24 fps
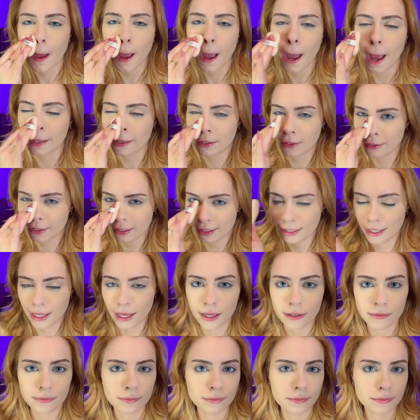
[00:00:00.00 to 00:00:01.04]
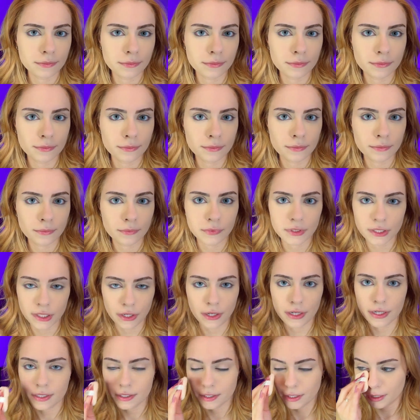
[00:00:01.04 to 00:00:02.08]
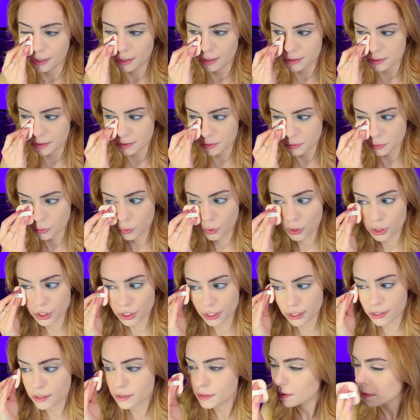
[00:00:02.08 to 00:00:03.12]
And look at that. Seriously, it's gorgeous.